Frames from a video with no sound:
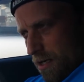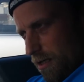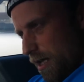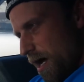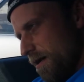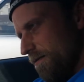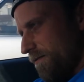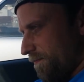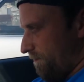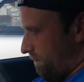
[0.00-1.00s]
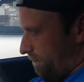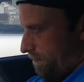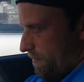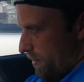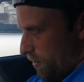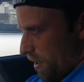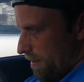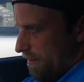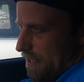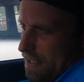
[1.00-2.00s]
a lot of the
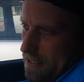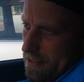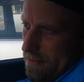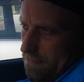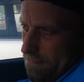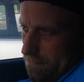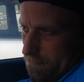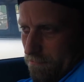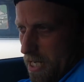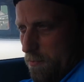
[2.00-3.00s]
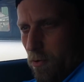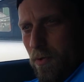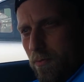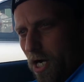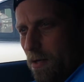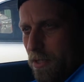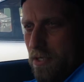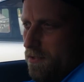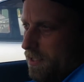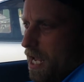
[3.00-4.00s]
drug scene. People would probably
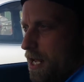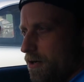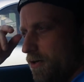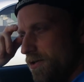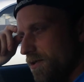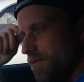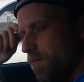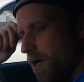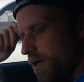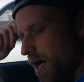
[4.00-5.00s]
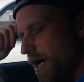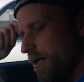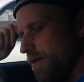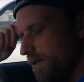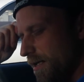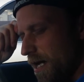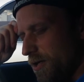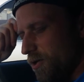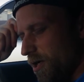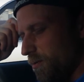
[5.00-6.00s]
use scanners and whatnot to stay
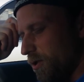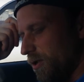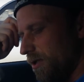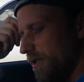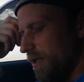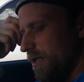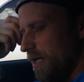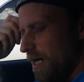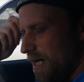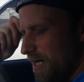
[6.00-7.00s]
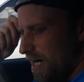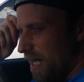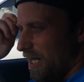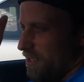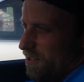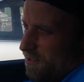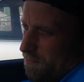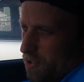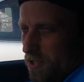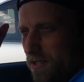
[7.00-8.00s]
out of trouble. And I like just
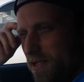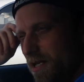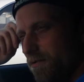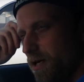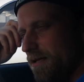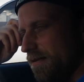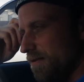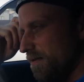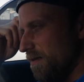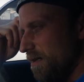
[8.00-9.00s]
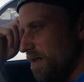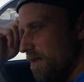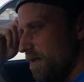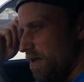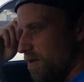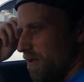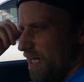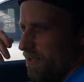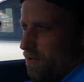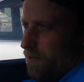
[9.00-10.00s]
emergency reasons,
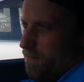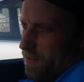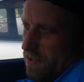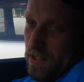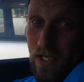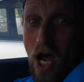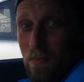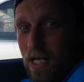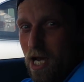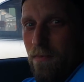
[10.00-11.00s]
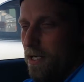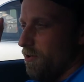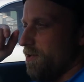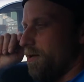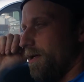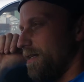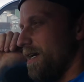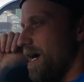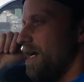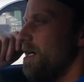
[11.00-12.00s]
know if there's a tsunami coming or something like
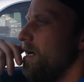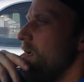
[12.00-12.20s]
that.